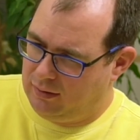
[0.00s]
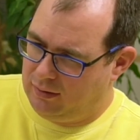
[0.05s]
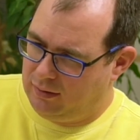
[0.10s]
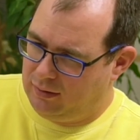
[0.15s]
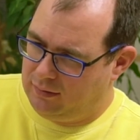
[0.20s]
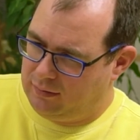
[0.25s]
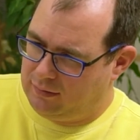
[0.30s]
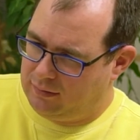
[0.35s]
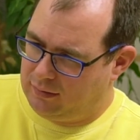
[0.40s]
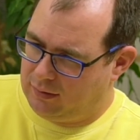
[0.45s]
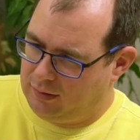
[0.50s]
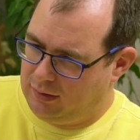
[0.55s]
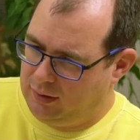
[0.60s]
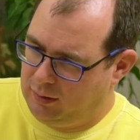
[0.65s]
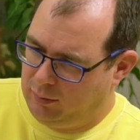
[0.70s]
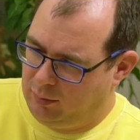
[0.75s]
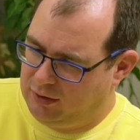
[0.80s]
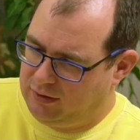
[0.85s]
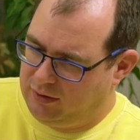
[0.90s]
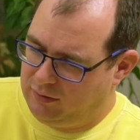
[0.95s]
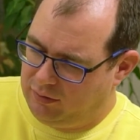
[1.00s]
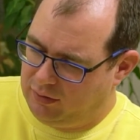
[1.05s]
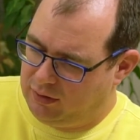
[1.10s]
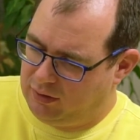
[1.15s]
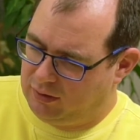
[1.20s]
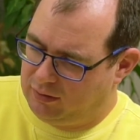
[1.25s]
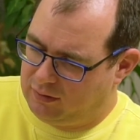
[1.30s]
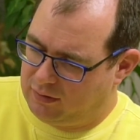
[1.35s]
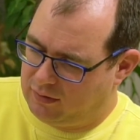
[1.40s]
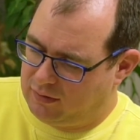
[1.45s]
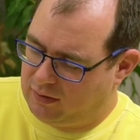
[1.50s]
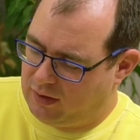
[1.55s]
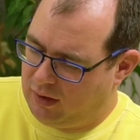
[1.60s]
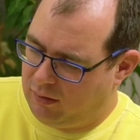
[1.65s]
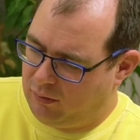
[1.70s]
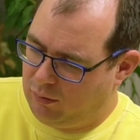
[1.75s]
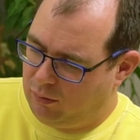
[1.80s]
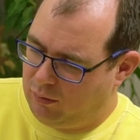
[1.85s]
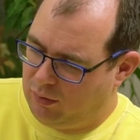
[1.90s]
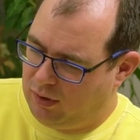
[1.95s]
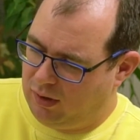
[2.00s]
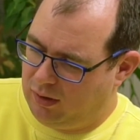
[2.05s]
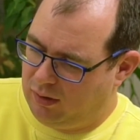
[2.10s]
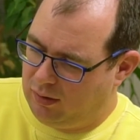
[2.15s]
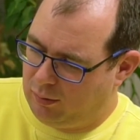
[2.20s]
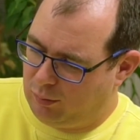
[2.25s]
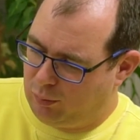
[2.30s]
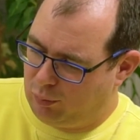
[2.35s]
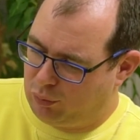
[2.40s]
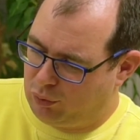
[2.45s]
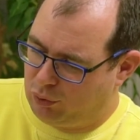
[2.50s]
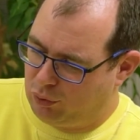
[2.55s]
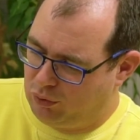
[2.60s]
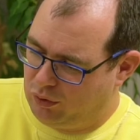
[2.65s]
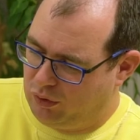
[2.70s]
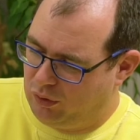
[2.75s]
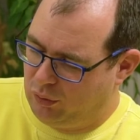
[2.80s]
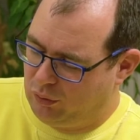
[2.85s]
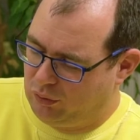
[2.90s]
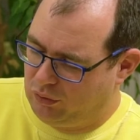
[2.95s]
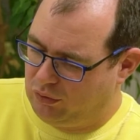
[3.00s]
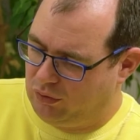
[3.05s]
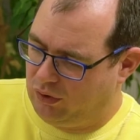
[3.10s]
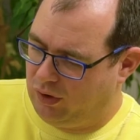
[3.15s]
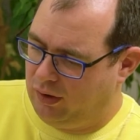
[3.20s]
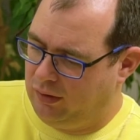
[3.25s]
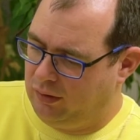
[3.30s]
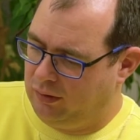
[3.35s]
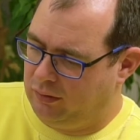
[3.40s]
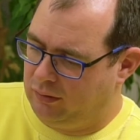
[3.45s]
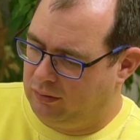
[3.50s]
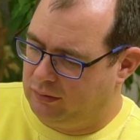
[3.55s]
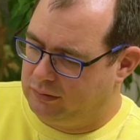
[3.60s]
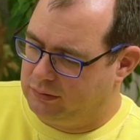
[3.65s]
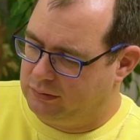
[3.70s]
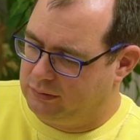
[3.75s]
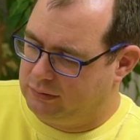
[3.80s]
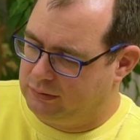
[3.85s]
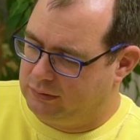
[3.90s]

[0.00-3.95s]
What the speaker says: it's a little bit difficult to say. We producing